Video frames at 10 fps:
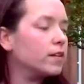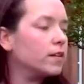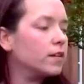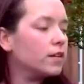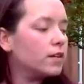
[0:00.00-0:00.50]

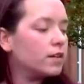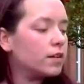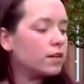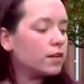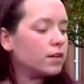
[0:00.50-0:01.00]

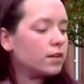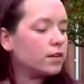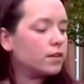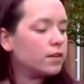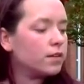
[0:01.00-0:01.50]

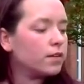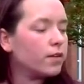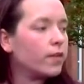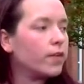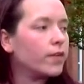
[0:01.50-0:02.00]
The person shown says nothing.